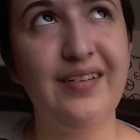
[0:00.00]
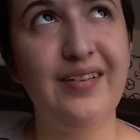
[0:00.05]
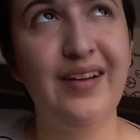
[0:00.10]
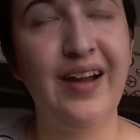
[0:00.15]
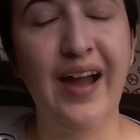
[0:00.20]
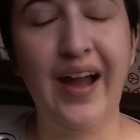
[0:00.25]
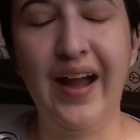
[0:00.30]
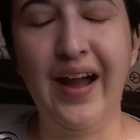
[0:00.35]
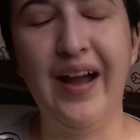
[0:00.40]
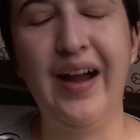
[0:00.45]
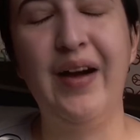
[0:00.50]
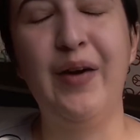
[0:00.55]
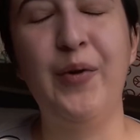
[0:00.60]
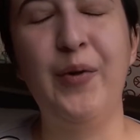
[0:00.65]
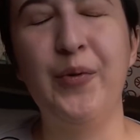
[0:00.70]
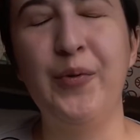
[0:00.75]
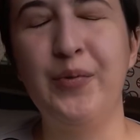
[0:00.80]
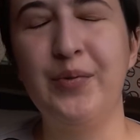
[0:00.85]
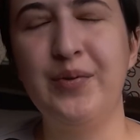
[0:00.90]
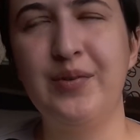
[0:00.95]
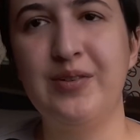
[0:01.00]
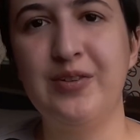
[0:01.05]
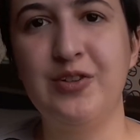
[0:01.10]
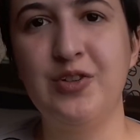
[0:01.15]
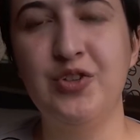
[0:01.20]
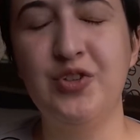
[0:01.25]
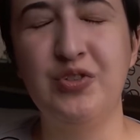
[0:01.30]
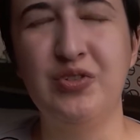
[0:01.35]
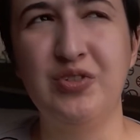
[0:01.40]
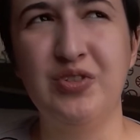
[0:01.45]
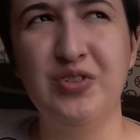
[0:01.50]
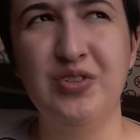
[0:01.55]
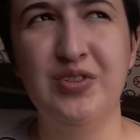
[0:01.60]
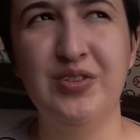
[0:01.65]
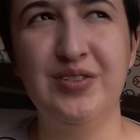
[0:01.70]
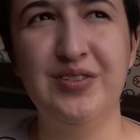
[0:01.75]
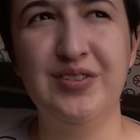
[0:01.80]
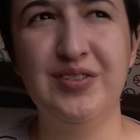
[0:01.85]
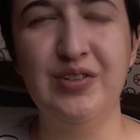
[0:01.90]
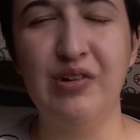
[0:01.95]
how
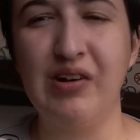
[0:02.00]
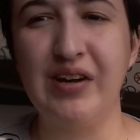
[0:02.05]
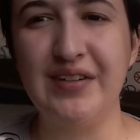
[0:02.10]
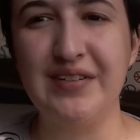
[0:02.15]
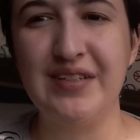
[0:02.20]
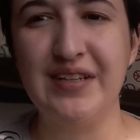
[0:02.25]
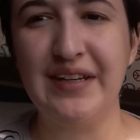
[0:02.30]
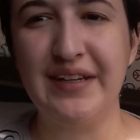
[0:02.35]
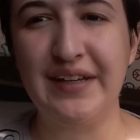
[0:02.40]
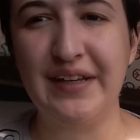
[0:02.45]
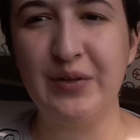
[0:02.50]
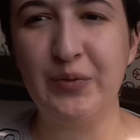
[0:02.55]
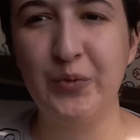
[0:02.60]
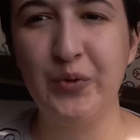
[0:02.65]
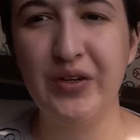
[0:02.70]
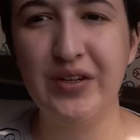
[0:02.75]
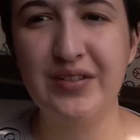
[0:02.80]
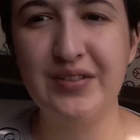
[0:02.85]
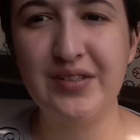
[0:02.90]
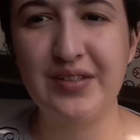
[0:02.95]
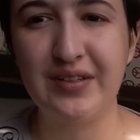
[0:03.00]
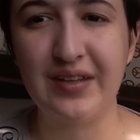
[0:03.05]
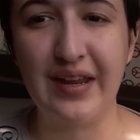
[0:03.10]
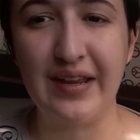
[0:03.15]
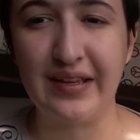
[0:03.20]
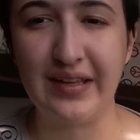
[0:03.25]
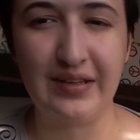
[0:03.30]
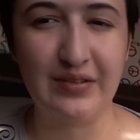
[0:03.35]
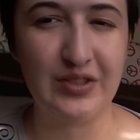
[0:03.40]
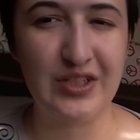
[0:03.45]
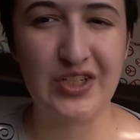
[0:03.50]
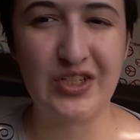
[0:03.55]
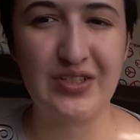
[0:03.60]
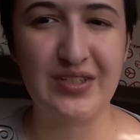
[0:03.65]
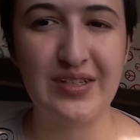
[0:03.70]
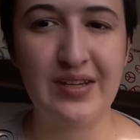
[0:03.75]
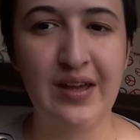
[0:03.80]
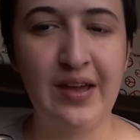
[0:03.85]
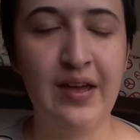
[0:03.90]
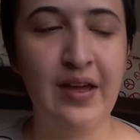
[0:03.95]
daunting it was. Like, it was
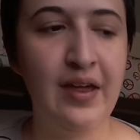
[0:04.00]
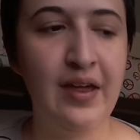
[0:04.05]
just,